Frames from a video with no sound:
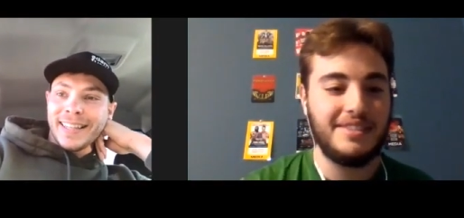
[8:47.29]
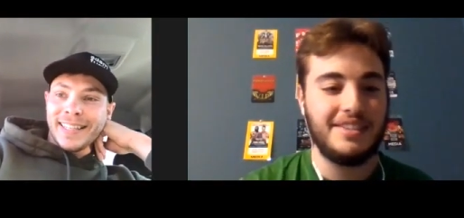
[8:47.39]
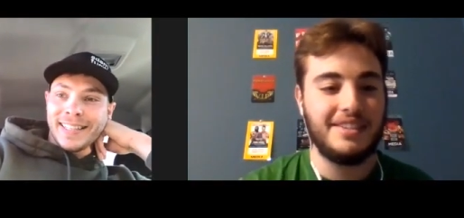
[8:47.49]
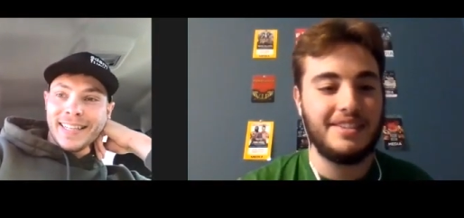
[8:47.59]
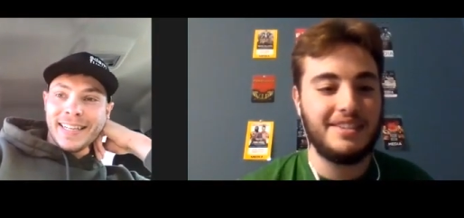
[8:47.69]

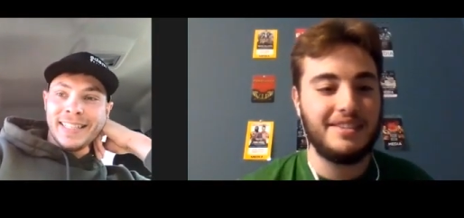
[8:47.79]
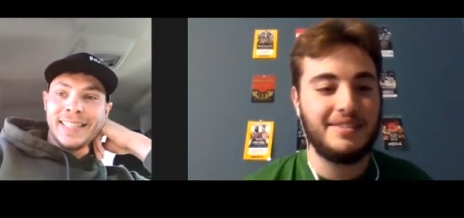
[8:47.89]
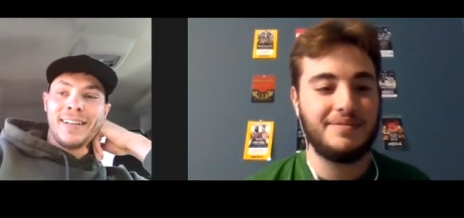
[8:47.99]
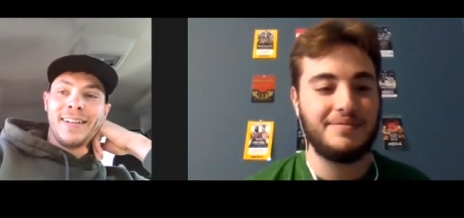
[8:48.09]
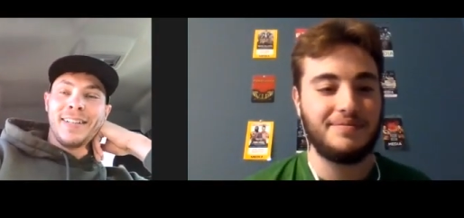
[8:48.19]
Speaker 1: this kind of
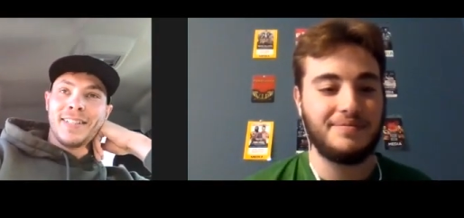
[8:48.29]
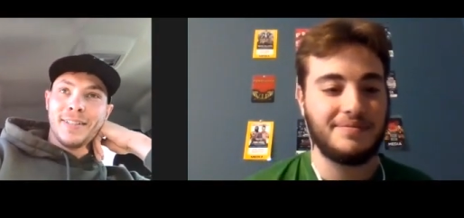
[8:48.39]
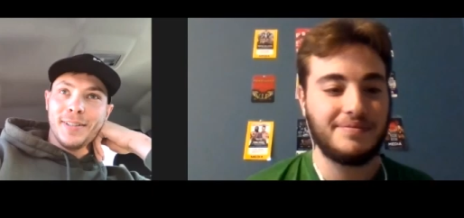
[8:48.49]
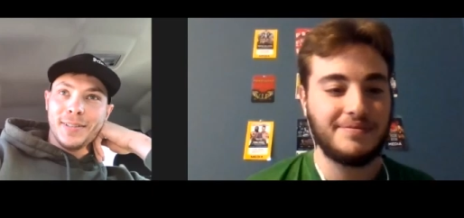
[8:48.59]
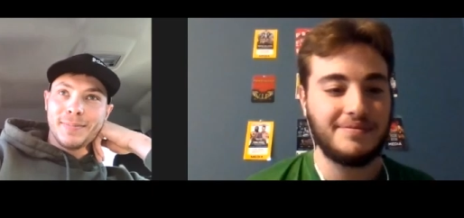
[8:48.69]
Darren
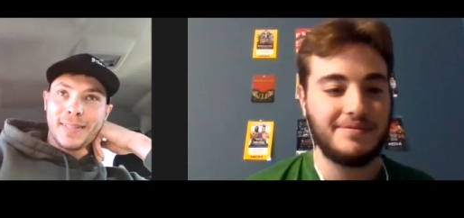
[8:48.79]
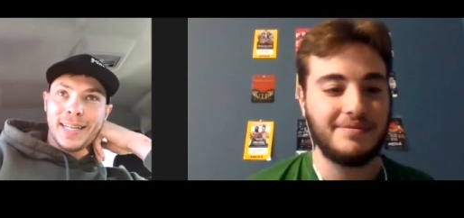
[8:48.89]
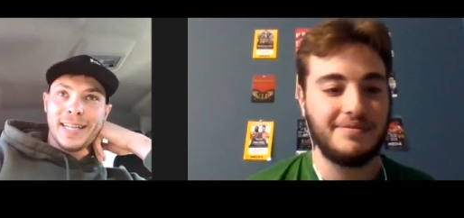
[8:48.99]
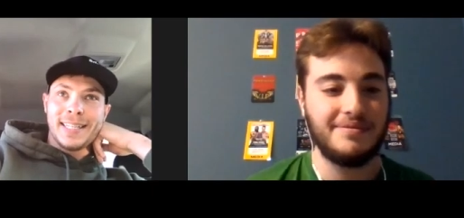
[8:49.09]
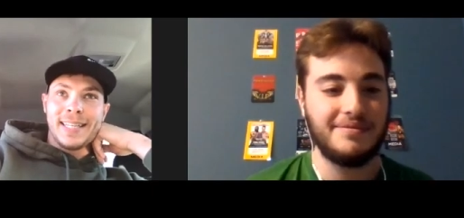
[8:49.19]
Till
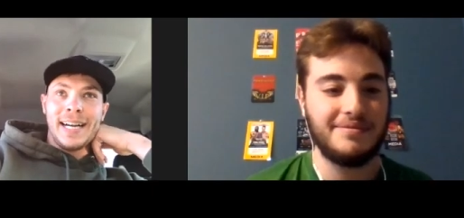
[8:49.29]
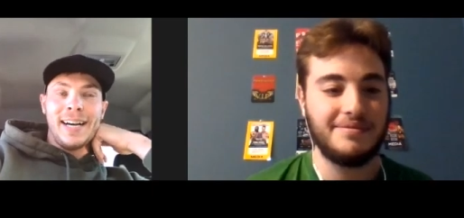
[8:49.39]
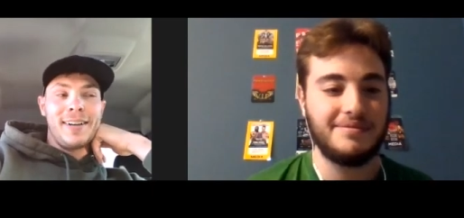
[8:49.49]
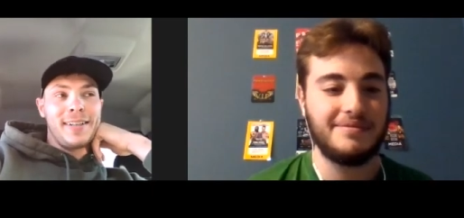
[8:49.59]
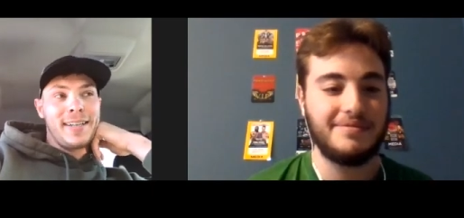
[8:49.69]
kind of
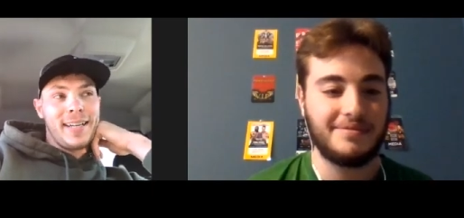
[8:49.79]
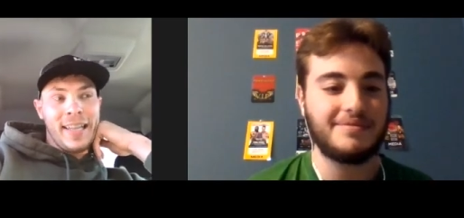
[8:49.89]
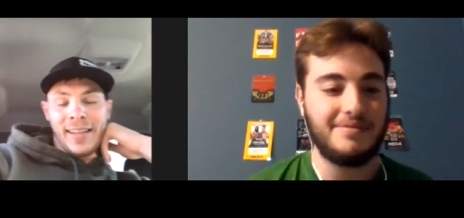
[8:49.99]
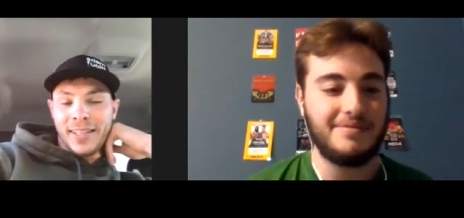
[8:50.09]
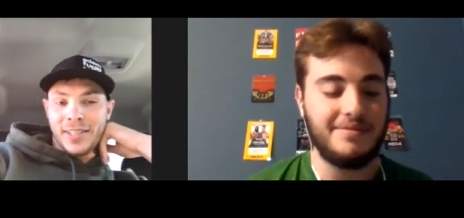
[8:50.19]
style, and I
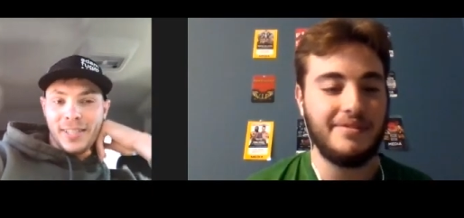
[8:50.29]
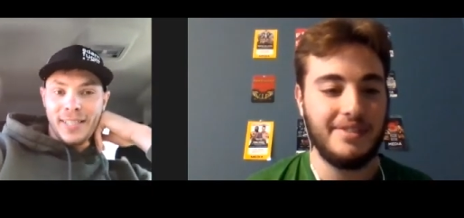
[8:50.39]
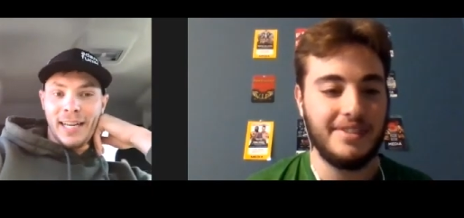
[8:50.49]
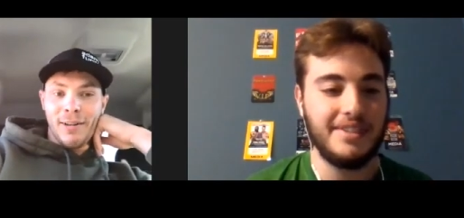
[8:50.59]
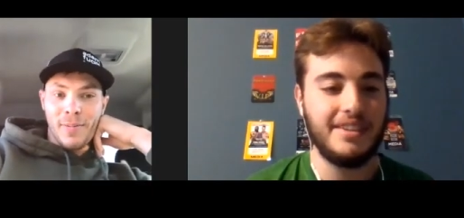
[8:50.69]
think it's just a
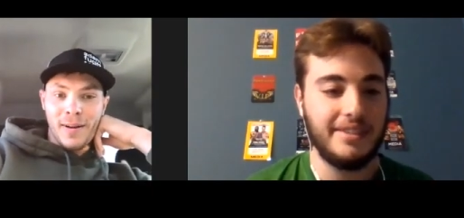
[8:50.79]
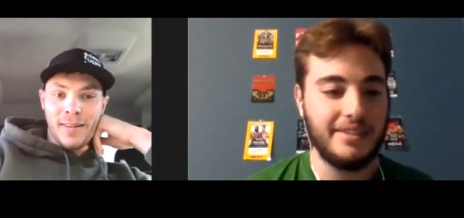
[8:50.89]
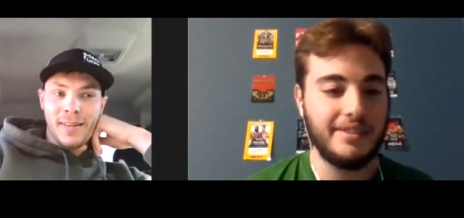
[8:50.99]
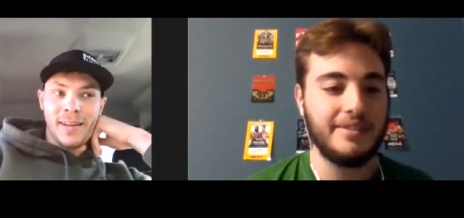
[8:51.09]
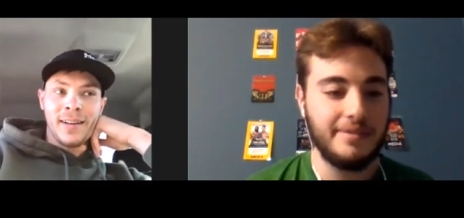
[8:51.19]
southpaw
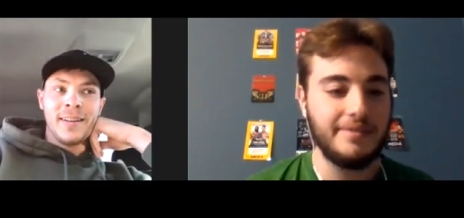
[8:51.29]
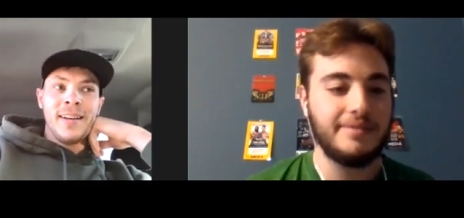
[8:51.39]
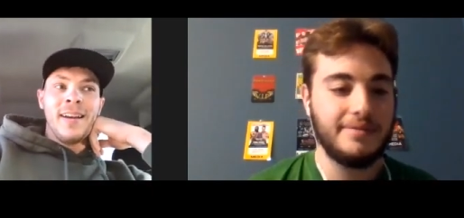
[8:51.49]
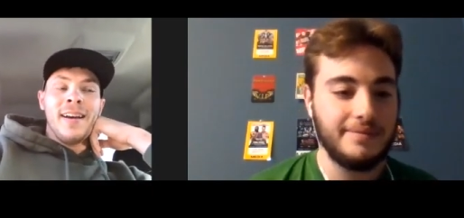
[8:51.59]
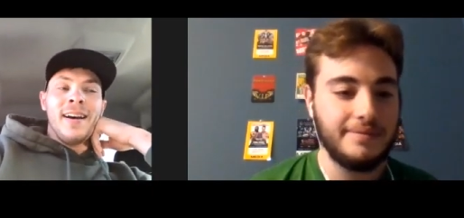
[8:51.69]
thing.
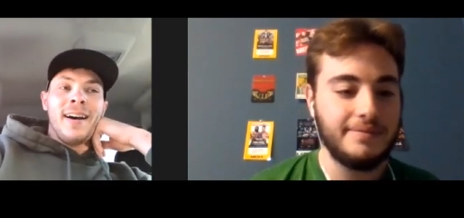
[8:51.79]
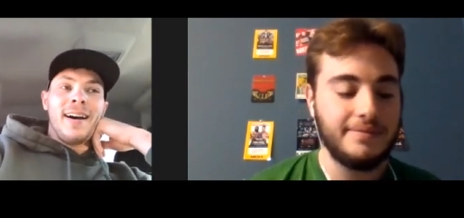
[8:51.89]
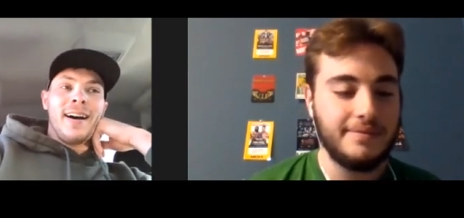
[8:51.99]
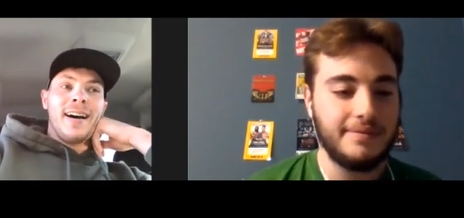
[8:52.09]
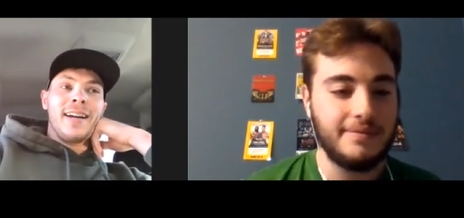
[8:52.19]

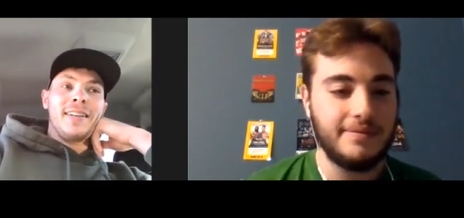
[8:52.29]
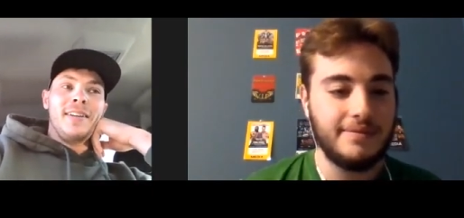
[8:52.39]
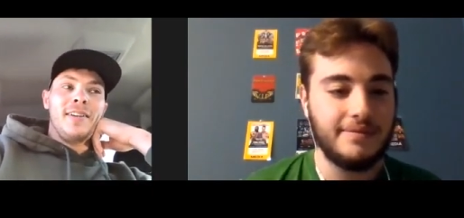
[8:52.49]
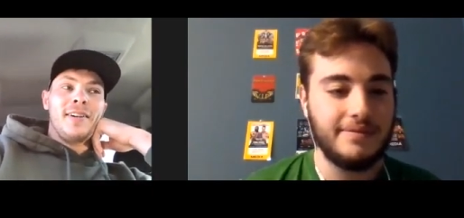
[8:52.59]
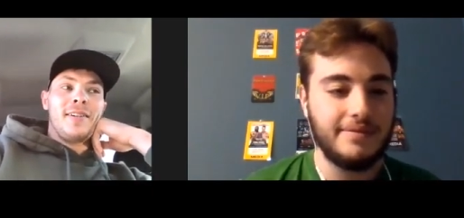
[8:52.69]
Uh, you
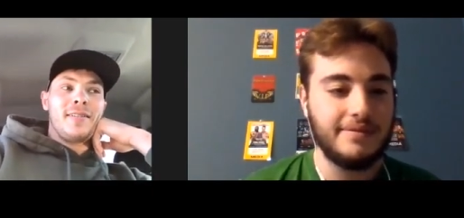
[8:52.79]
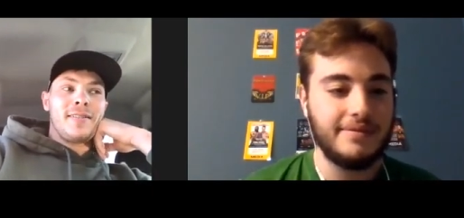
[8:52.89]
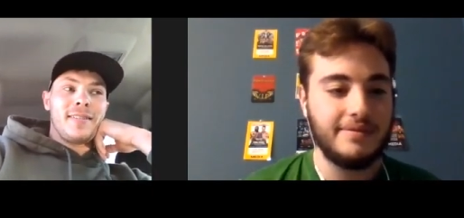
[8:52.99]
know,